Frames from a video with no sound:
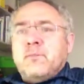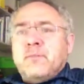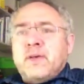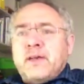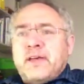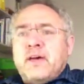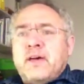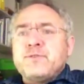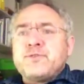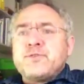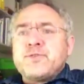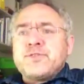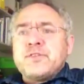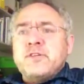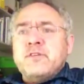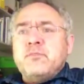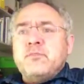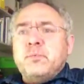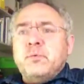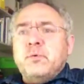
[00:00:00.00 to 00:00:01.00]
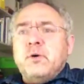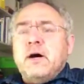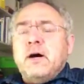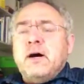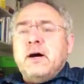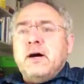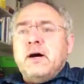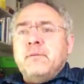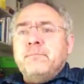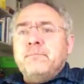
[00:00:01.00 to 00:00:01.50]
Accounts receivable
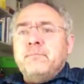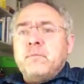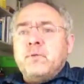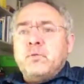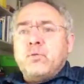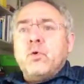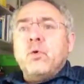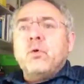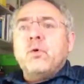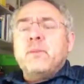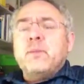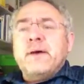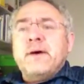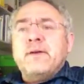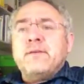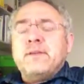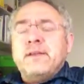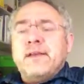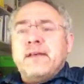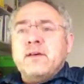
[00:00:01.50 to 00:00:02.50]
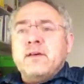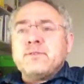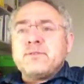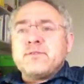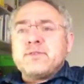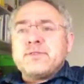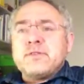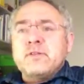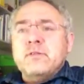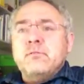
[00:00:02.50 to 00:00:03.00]
are the raw amount in accounts
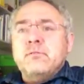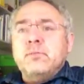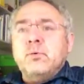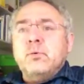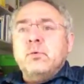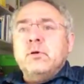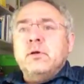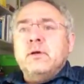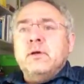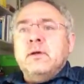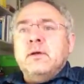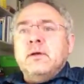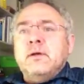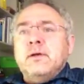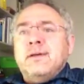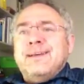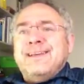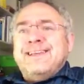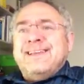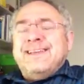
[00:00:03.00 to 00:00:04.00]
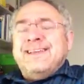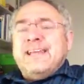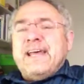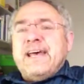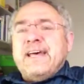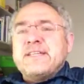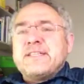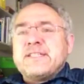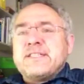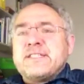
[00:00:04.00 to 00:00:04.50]
receivable
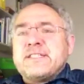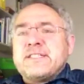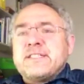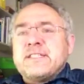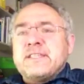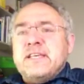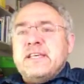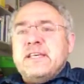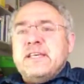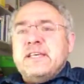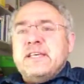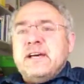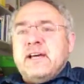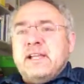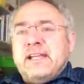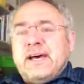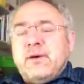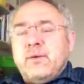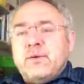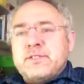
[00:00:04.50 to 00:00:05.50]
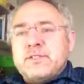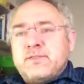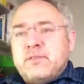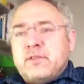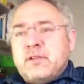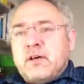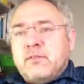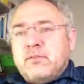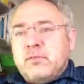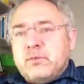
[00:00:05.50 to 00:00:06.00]
less the allowance for
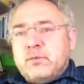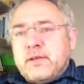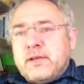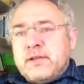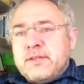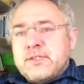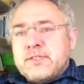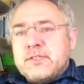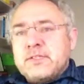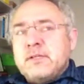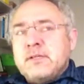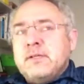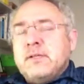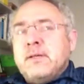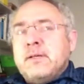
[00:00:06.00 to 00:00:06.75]
doubtful debts.